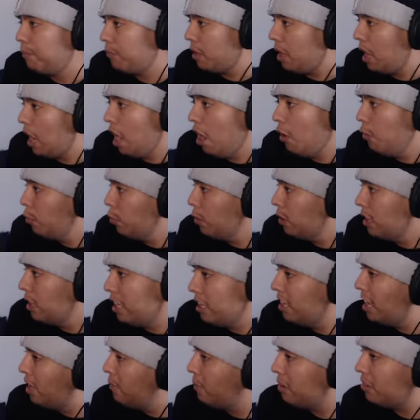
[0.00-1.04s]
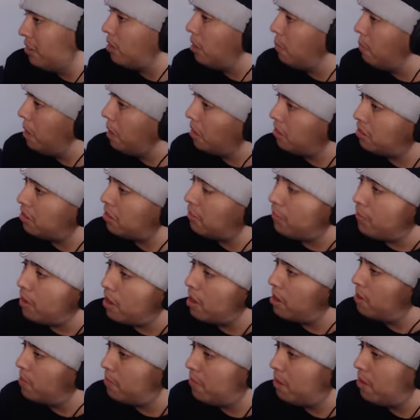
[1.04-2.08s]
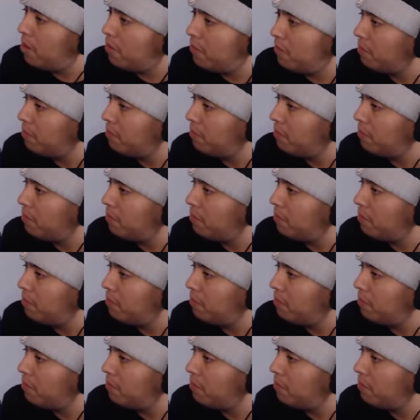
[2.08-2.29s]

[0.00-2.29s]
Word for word: I really love me some X Defiant, bro.